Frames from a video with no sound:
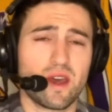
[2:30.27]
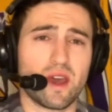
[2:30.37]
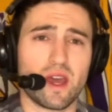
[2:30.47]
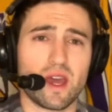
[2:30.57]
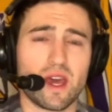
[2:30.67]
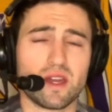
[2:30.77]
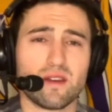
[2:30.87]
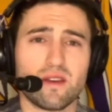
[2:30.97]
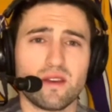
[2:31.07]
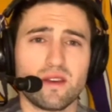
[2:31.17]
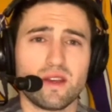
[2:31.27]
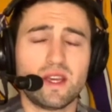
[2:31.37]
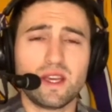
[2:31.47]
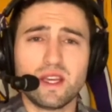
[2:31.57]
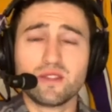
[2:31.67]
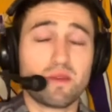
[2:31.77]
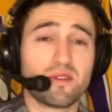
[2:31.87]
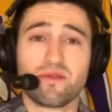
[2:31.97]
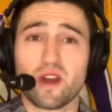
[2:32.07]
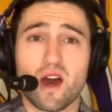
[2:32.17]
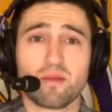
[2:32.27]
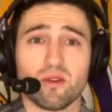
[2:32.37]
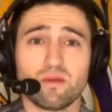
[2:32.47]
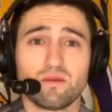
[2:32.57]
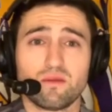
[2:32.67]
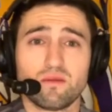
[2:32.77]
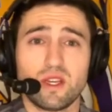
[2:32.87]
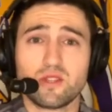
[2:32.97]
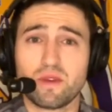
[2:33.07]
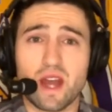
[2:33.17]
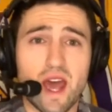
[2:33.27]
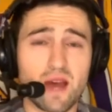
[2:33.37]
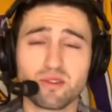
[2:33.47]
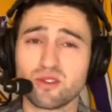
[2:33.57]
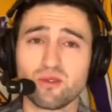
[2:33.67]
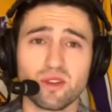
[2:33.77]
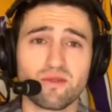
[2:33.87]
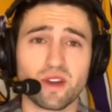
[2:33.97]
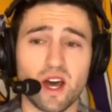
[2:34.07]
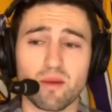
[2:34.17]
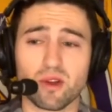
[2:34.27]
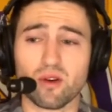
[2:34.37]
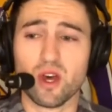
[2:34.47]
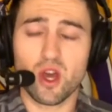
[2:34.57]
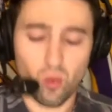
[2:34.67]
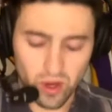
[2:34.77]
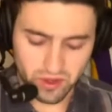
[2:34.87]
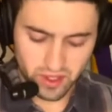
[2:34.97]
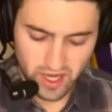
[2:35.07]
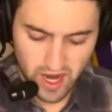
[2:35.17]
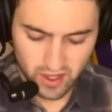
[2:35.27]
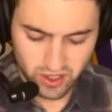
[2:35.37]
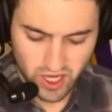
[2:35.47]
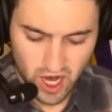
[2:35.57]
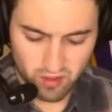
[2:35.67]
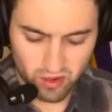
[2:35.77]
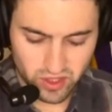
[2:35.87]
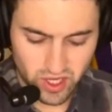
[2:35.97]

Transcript: And he's been phenomenal. He's been absolutely phenomenal with the Dallas Cowboys.